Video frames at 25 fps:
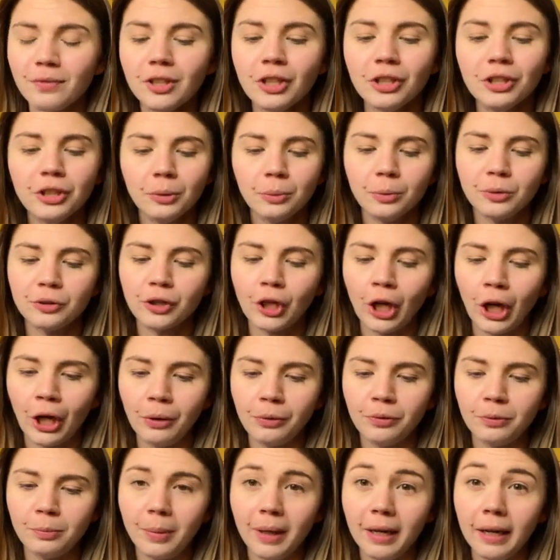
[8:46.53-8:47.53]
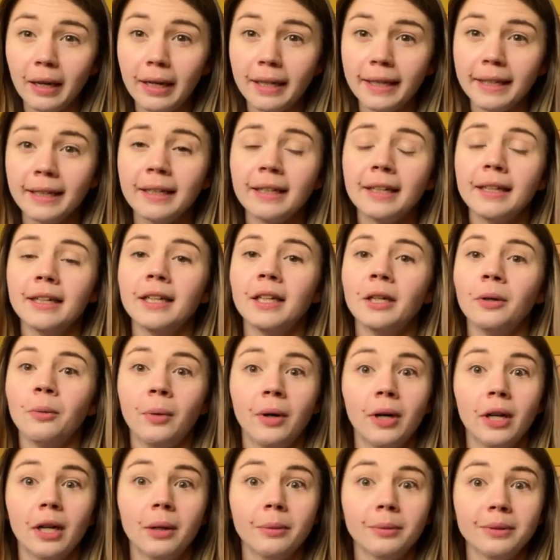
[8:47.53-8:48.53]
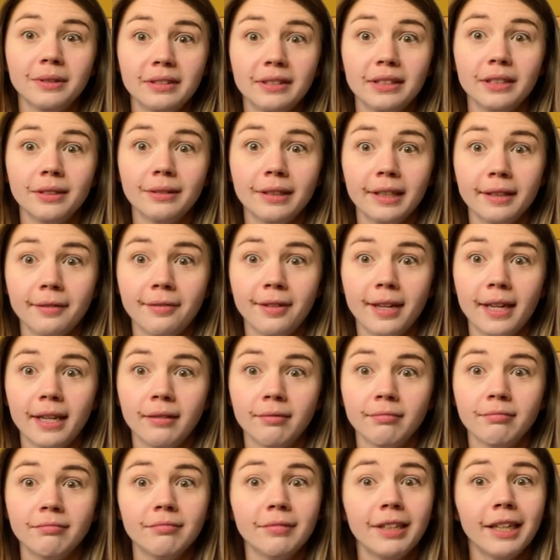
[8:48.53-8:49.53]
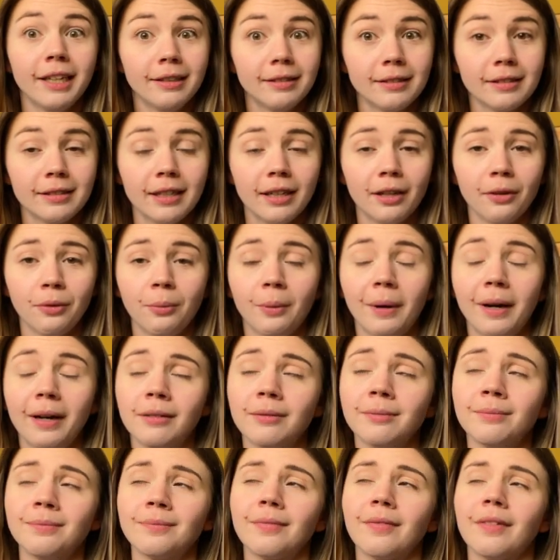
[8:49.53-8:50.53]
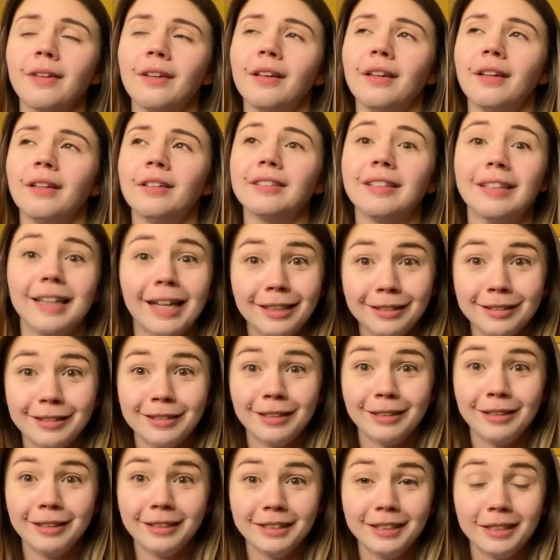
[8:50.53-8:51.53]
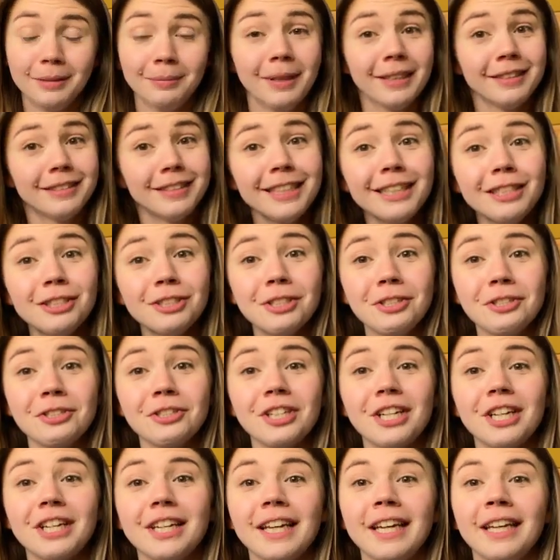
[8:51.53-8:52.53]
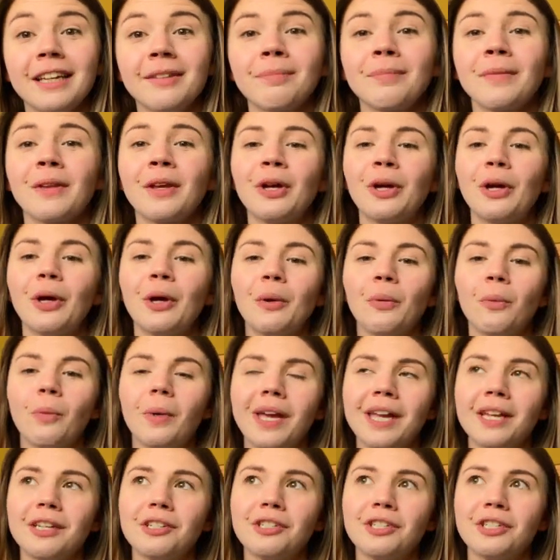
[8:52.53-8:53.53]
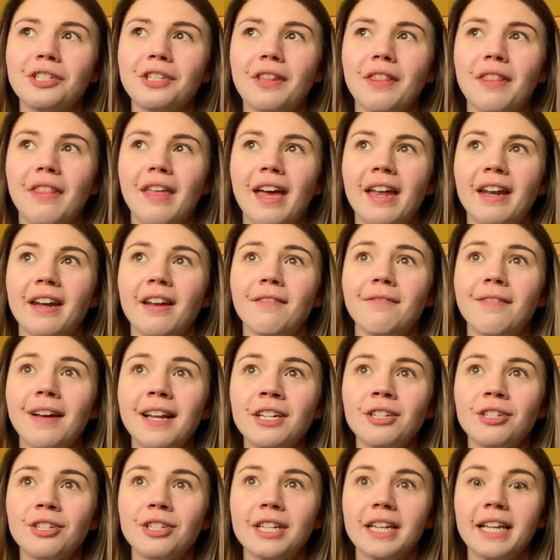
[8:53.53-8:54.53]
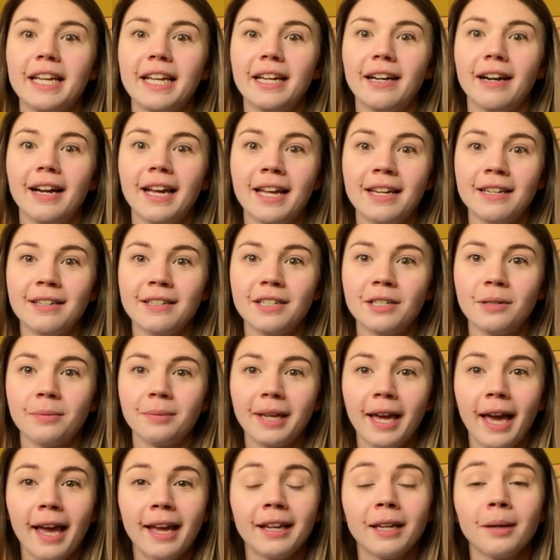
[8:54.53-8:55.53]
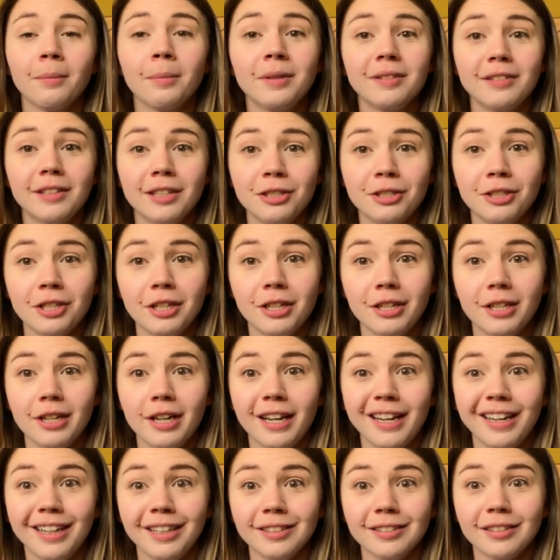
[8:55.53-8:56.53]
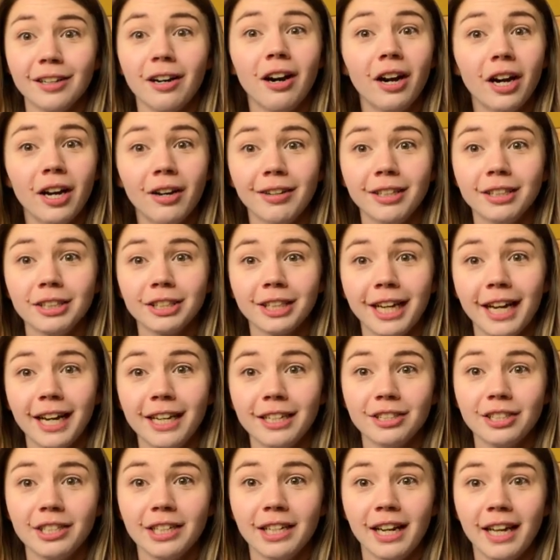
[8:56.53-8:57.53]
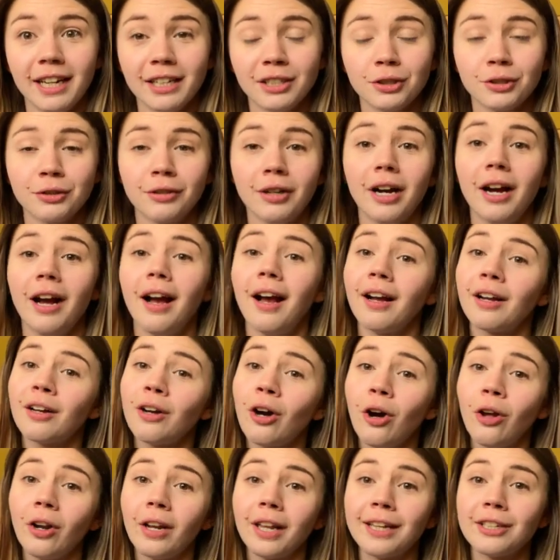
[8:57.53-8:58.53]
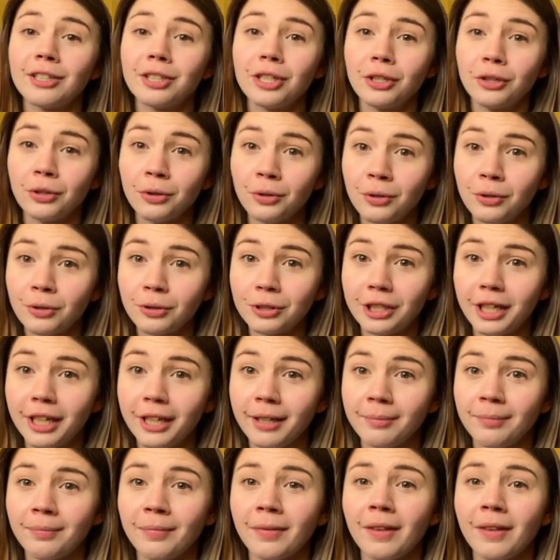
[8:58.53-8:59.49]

that was close by while I was still living in Southwell. So that started my teaching journey, which then eventually I ended up getting a position as a higher education lecturer at a college in Yorkshire.